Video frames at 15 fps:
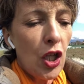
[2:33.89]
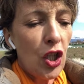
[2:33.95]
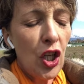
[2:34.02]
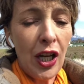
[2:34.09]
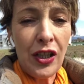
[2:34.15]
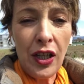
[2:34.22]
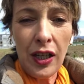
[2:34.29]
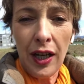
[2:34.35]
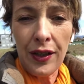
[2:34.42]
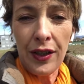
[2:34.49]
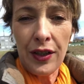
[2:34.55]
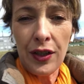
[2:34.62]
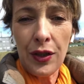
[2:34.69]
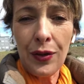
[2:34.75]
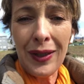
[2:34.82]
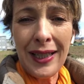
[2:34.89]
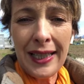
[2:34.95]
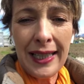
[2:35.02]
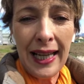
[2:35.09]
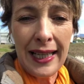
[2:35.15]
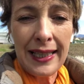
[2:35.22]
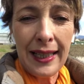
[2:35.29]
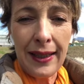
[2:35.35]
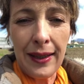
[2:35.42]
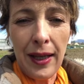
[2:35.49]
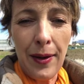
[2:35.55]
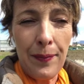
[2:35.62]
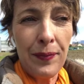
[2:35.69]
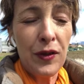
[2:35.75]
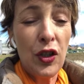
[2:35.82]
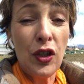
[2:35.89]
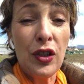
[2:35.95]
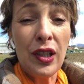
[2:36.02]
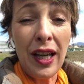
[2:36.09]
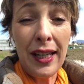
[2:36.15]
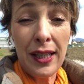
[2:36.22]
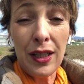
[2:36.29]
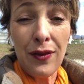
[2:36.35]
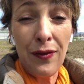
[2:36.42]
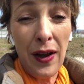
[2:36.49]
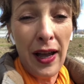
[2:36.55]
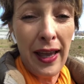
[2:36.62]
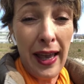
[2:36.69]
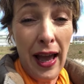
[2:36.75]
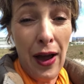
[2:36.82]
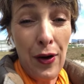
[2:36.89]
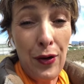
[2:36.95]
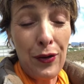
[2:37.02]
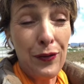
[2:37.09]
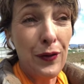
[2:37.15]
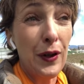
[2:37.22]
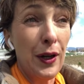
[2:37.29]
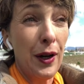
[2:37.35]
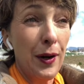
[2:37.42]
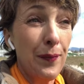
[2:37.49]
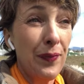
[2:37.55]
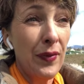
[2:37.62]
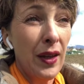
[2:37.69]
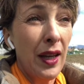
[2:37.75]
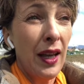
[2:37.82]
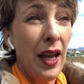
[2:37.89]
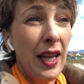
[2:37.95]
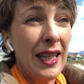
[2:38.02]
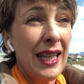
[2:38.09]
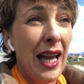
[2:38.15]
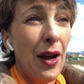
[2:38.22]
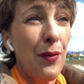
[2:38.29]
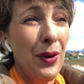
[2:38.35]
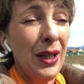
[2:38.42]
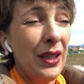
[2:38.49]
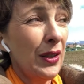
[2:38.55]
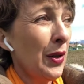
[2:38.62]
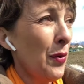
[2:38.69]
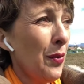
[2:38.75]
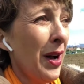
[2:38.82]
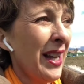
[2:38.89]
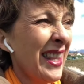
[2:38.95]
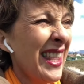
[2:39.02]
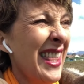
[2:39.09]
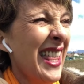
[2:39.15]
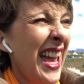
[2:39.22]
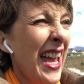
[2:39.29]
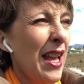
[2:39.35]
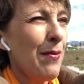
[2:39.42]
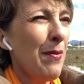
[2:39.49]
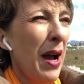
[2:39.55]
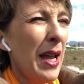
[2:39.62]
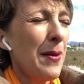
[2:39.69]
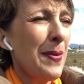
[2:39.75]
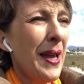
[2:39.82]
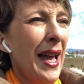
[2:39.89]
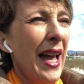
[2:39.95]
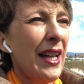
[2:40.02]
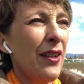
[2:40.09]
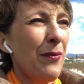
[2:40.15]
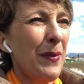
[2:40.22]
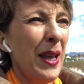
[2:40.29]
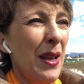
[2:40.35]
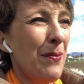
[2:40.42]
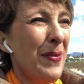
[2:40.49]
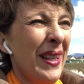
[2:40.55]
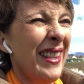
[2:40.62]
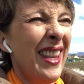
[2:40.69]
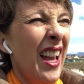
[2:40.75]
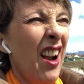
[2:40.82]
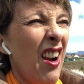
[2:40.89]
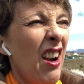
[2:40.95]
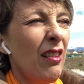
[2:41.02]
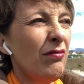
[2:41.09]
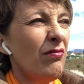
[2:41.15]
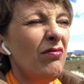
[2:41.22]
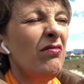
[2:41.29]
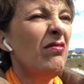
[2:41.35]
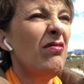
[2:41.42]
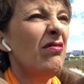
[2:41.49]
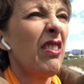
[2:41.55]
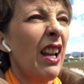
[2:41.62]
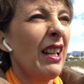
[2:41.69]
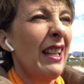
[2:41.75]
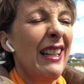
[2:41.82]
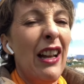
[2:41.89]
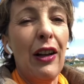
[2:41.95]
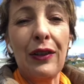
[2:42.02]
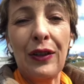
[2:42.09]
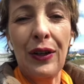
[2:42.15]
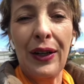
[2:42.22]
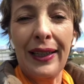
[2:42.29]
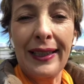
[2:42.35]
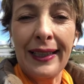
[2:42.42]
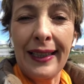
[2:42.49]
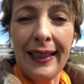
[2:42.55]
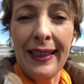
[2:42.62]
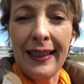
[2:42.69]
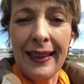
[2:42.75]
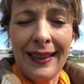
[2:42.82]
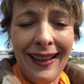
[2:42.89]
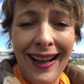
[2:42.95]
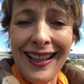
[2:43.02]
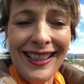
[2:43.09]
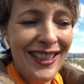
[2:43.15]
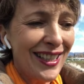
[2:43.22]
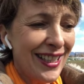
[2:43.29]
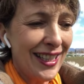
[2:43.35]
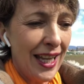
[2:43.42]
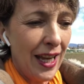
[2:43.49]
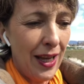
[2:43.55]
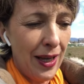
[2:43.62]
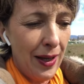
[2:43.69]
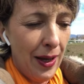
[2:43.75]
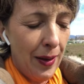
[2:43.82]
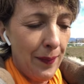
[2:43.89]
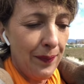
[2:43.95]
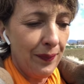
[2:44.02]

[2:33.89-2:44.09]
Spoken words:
judging others, criticizing them to justify our fear. Yeah, well, you know what? They might be ahead of me, but they're really not good. I'll just stay,